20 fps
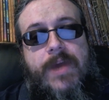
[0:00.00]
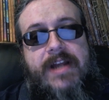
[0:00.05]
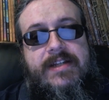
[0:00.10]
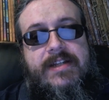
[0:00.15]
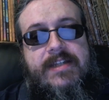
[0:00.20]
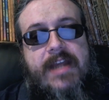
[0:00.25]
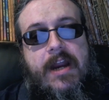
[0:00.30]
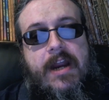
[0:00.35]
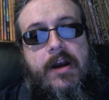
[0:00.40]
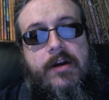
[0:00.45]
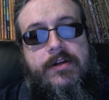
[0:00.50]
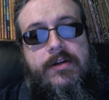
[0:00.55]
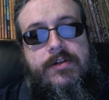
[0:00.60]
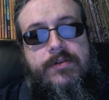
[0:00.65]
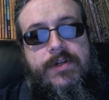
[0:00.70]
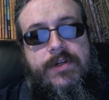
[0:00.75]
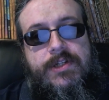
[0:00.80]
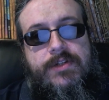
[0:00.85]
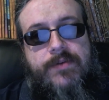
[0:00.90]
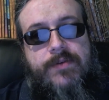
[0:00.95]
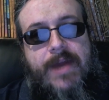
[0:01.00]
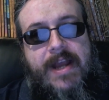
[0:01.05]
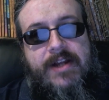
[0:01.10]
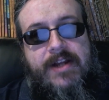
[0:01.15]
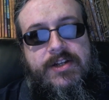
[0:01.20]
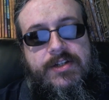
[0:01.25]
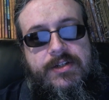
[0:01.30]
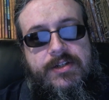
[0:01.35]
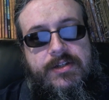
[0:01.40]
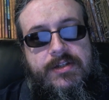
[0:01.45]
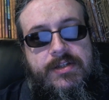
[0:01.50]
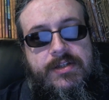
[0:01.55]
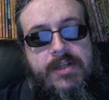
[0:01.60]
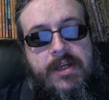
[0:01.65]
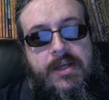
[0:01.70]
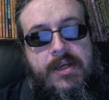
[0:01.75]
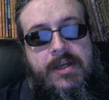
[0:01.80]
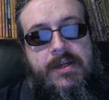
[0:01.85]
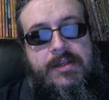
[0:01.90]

direct character interactions,